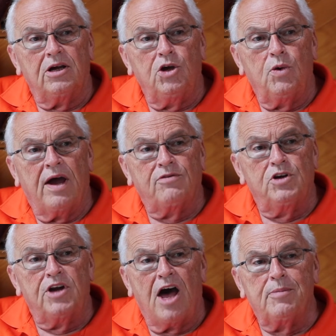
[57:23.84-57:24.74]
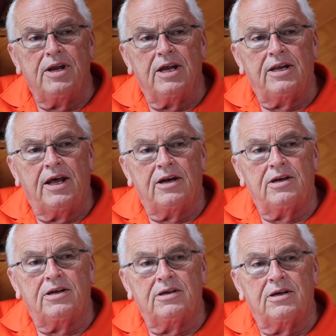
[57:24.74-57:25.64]
you have to nominate
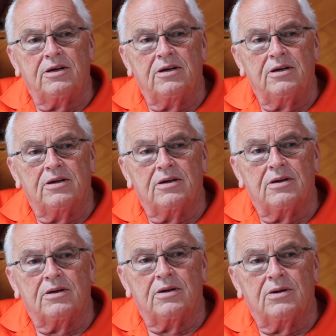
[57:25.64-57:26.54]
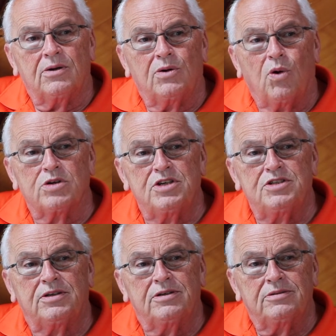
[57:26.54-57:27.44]
that horse
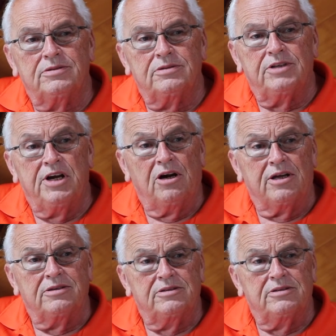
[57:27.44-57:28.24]
as a yearling.